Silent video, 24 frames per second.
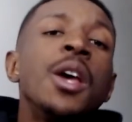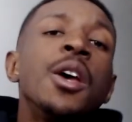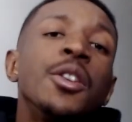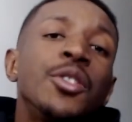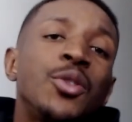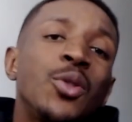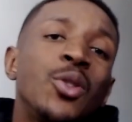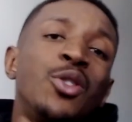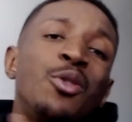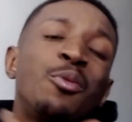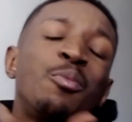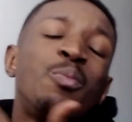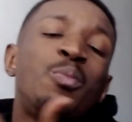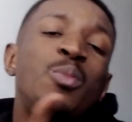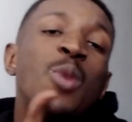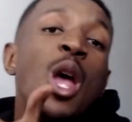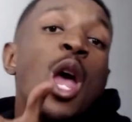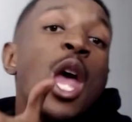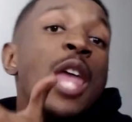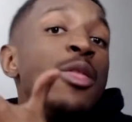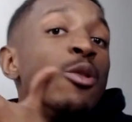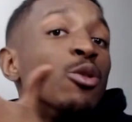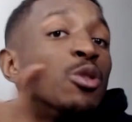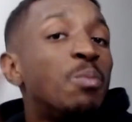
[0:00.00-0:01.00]
So
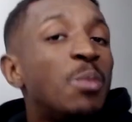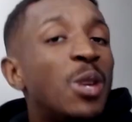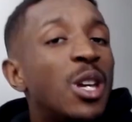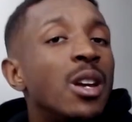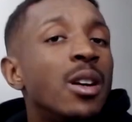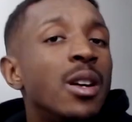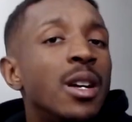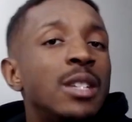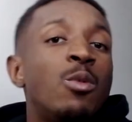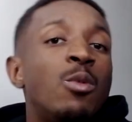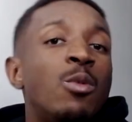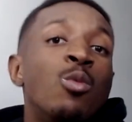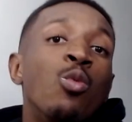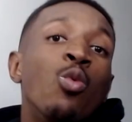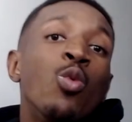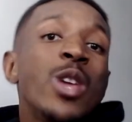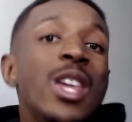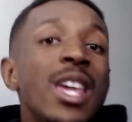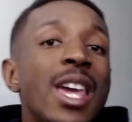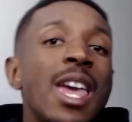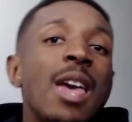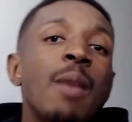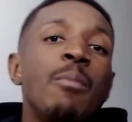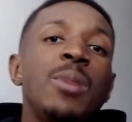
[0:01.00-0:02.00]
in those periods when we
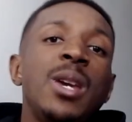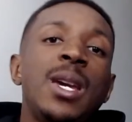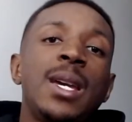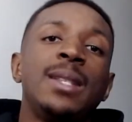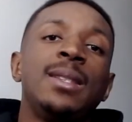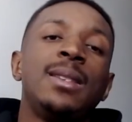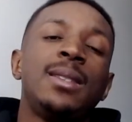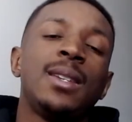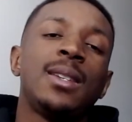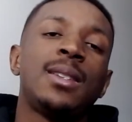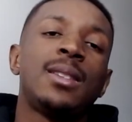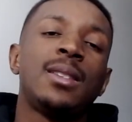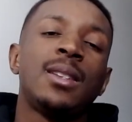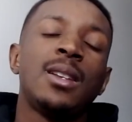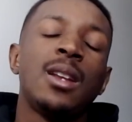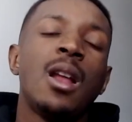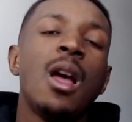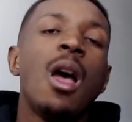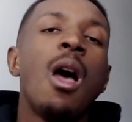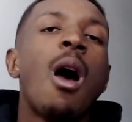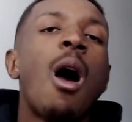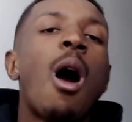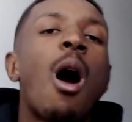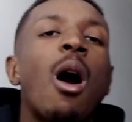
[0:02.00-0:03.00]
can't be consistent,
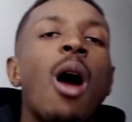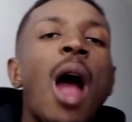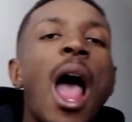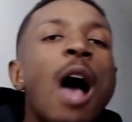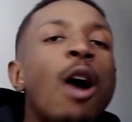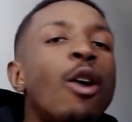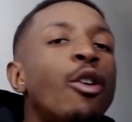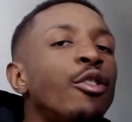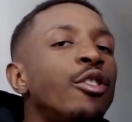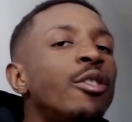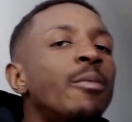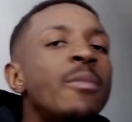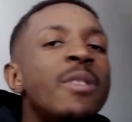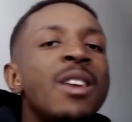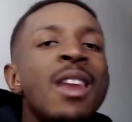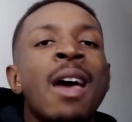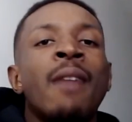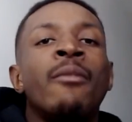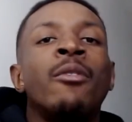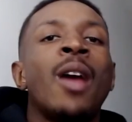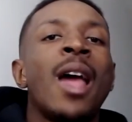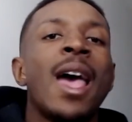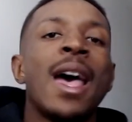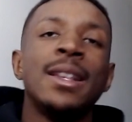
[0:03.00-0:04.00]
our algorithm
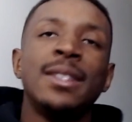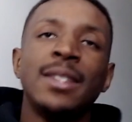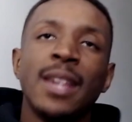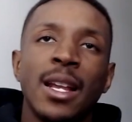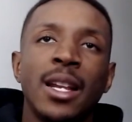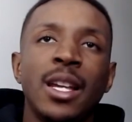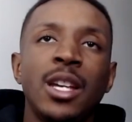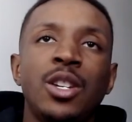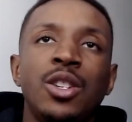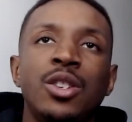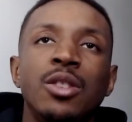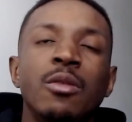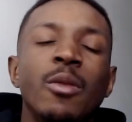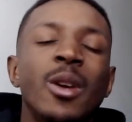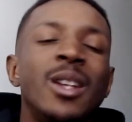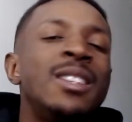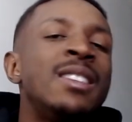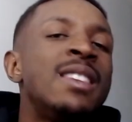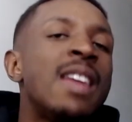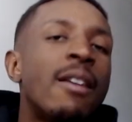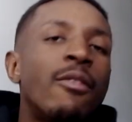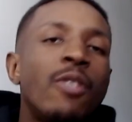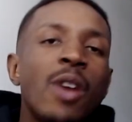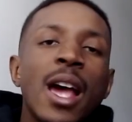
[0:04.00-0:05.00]
never has that issue. It
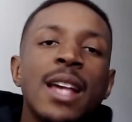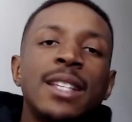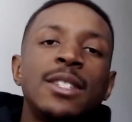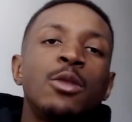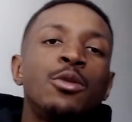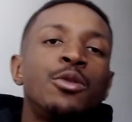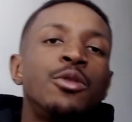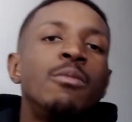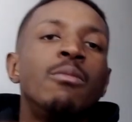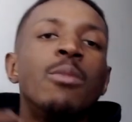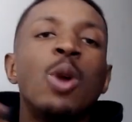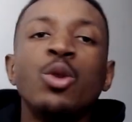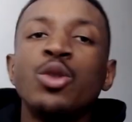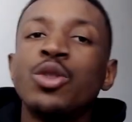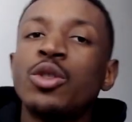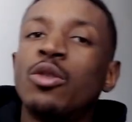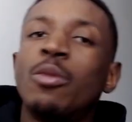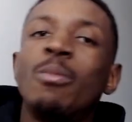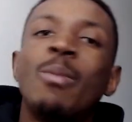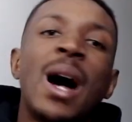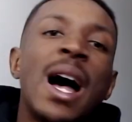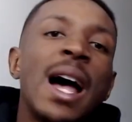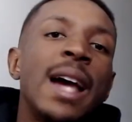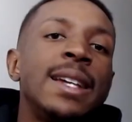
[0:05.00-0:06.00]
never has those emotional
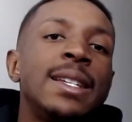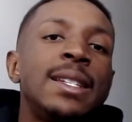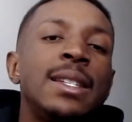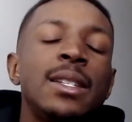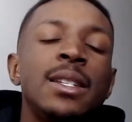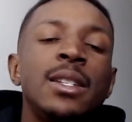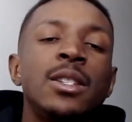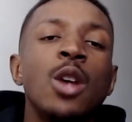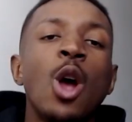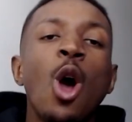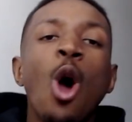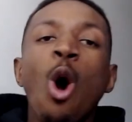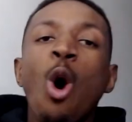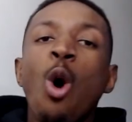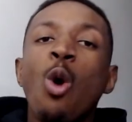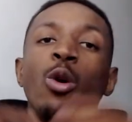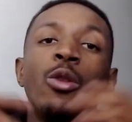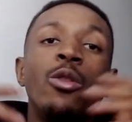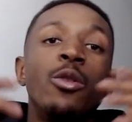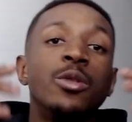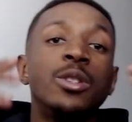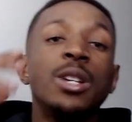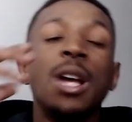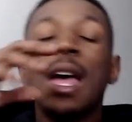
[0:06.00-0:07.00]
biases or
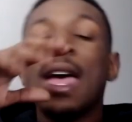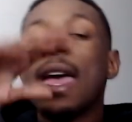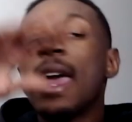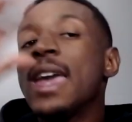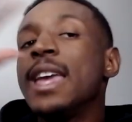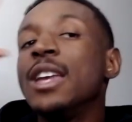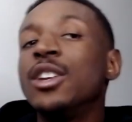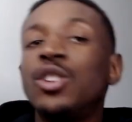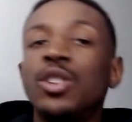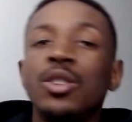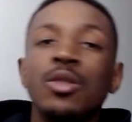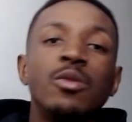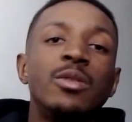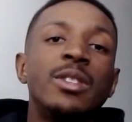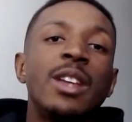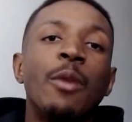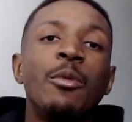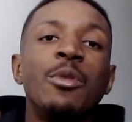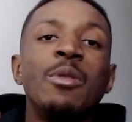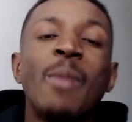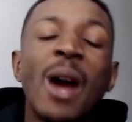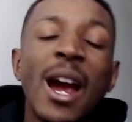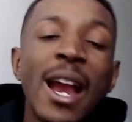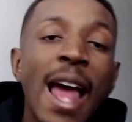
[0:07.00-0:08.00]
those issues that
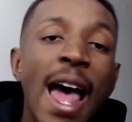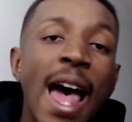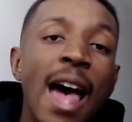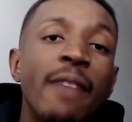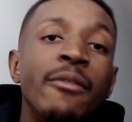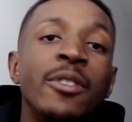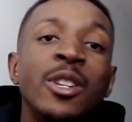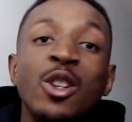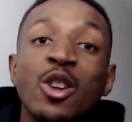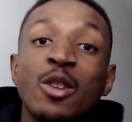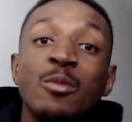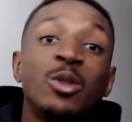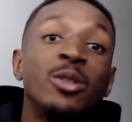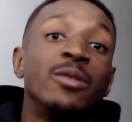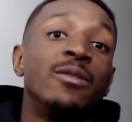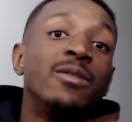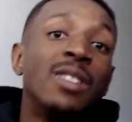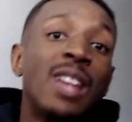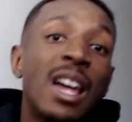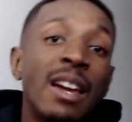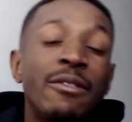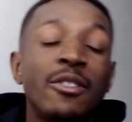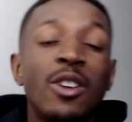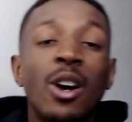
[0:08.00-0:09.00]
we might have in terms of
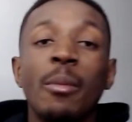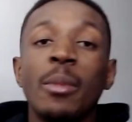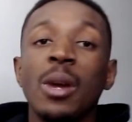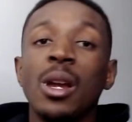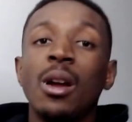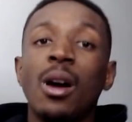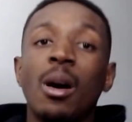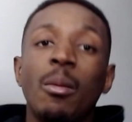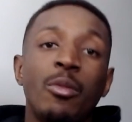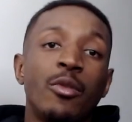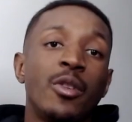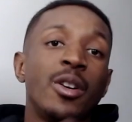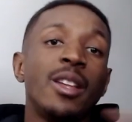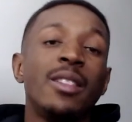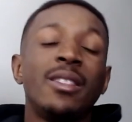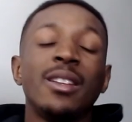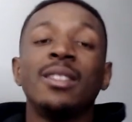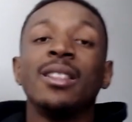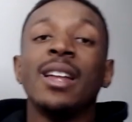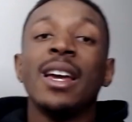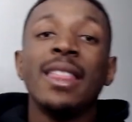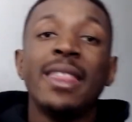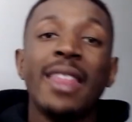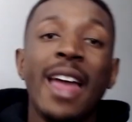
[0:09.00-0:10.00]
life coming up or anything
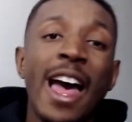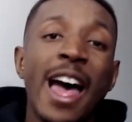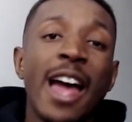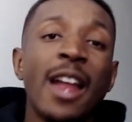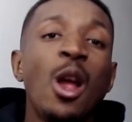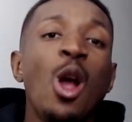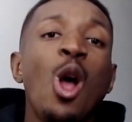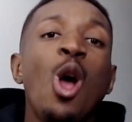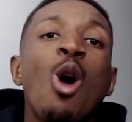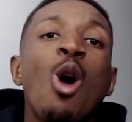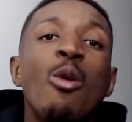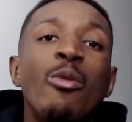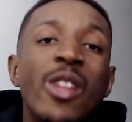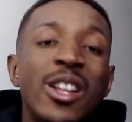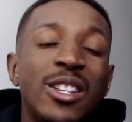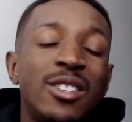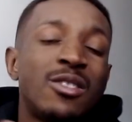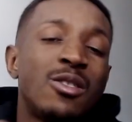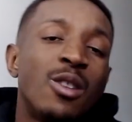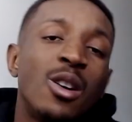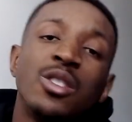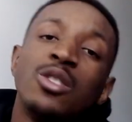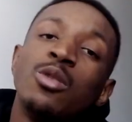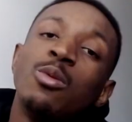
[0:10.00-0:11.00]
like that
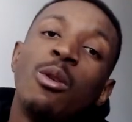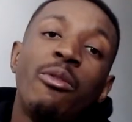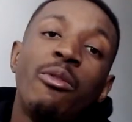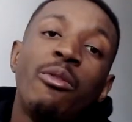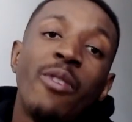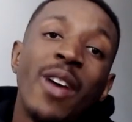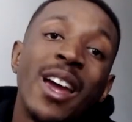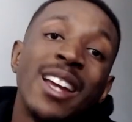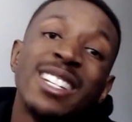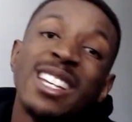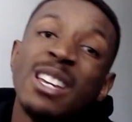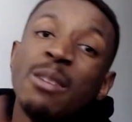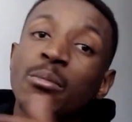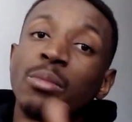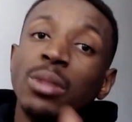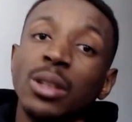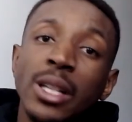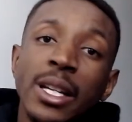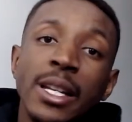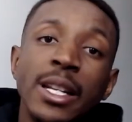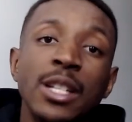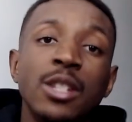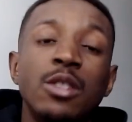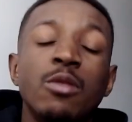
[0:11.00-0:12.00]
start to affect and
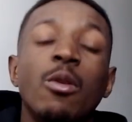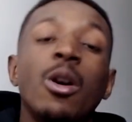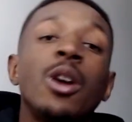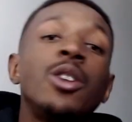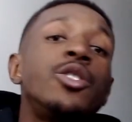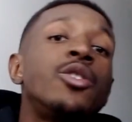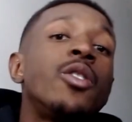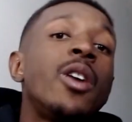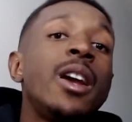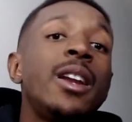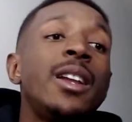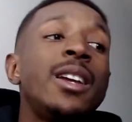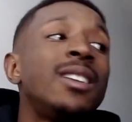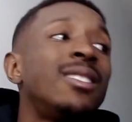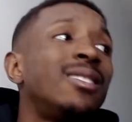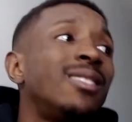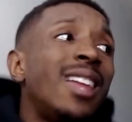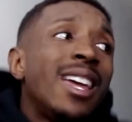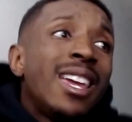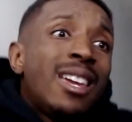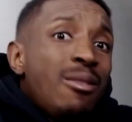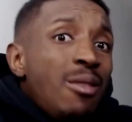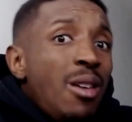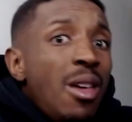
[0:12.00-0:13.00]
bleed into our trading
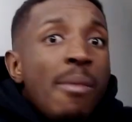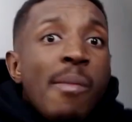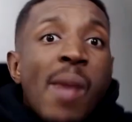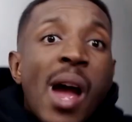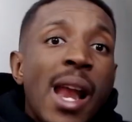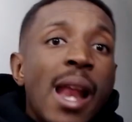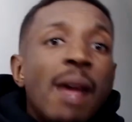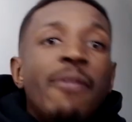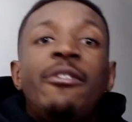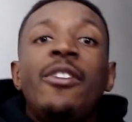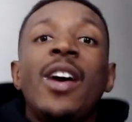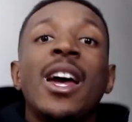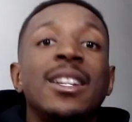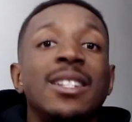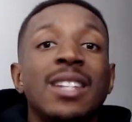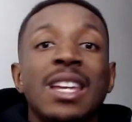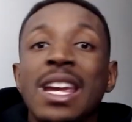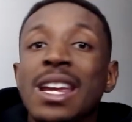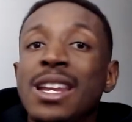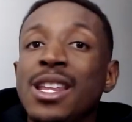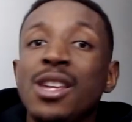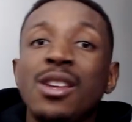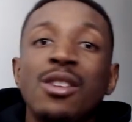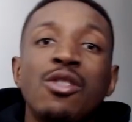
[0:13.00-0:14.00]
like it might affect
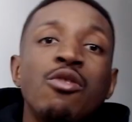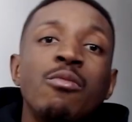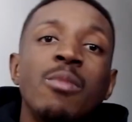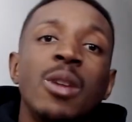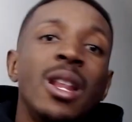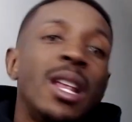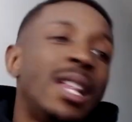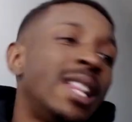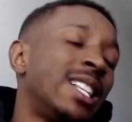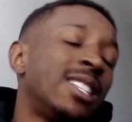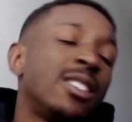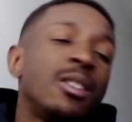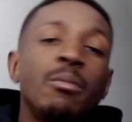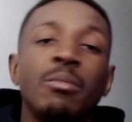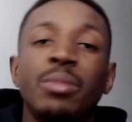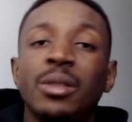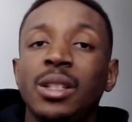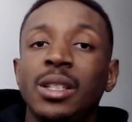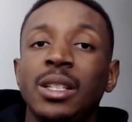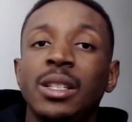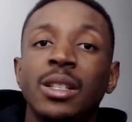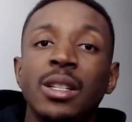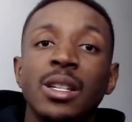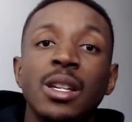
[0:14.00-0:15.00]
any human. And that's
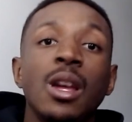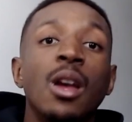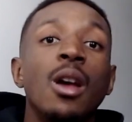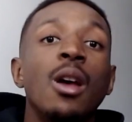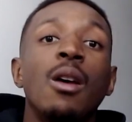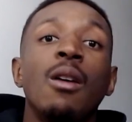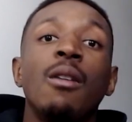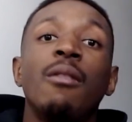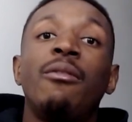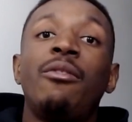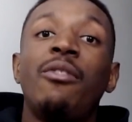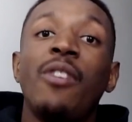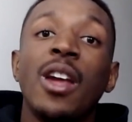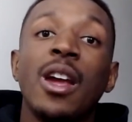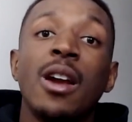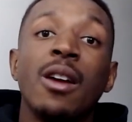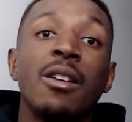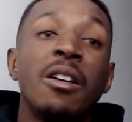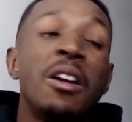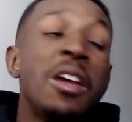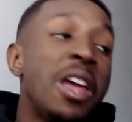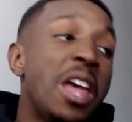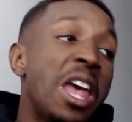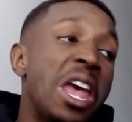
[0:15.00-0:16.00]
completely
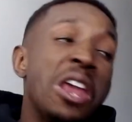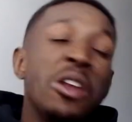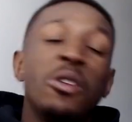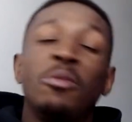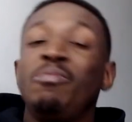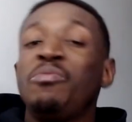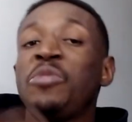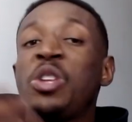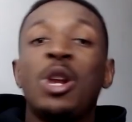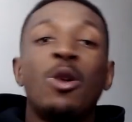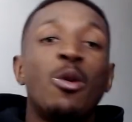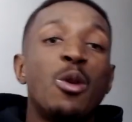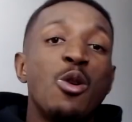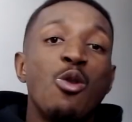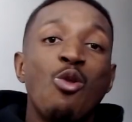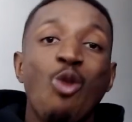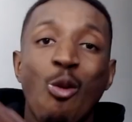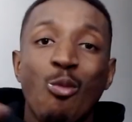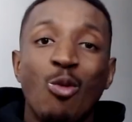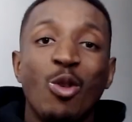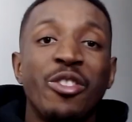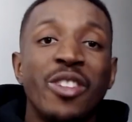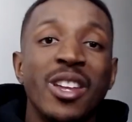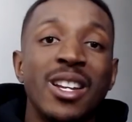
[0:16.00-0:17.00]
fair and a
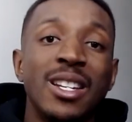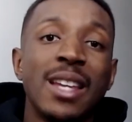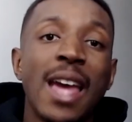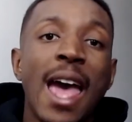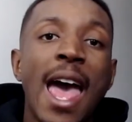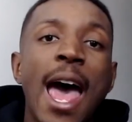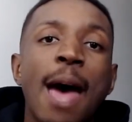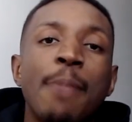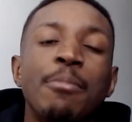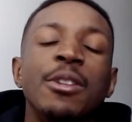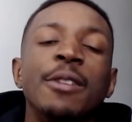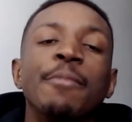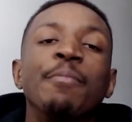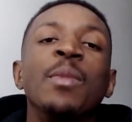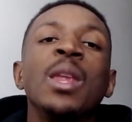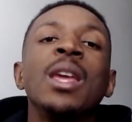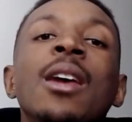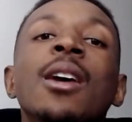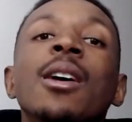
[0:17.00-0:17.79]
normal thing to happen.